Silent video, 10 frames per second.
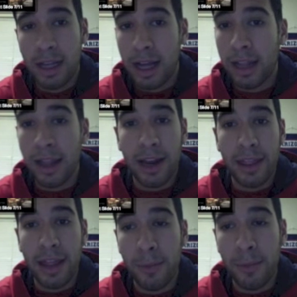A lot of
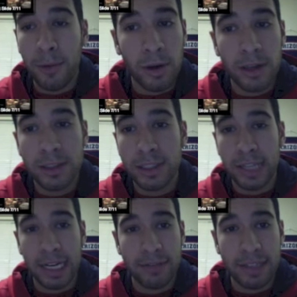them would work to
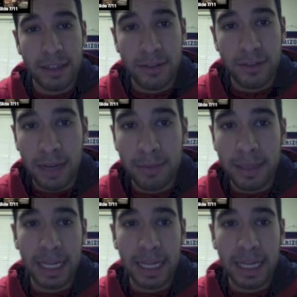try to feed their family,